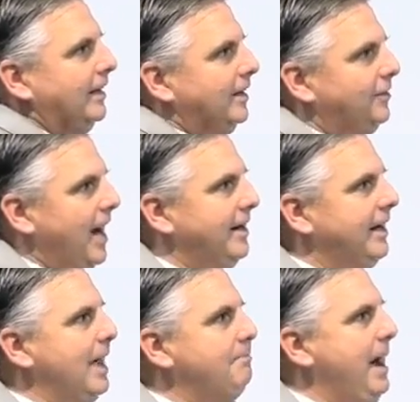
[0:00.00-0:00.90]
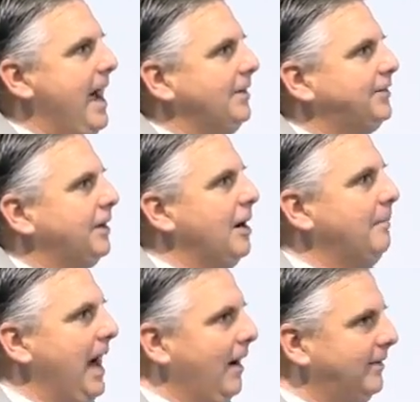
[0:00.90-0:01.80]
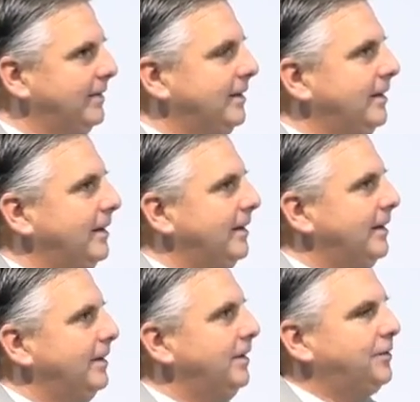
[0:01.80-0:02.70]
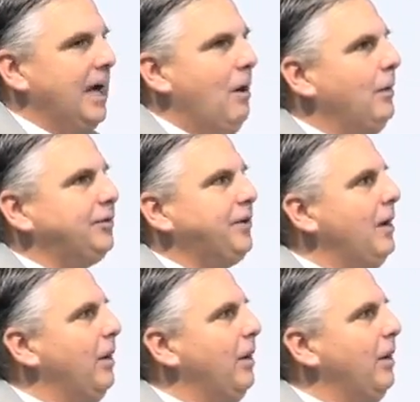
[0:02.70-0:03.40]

trying to get that bass to come out. You say, I wish they were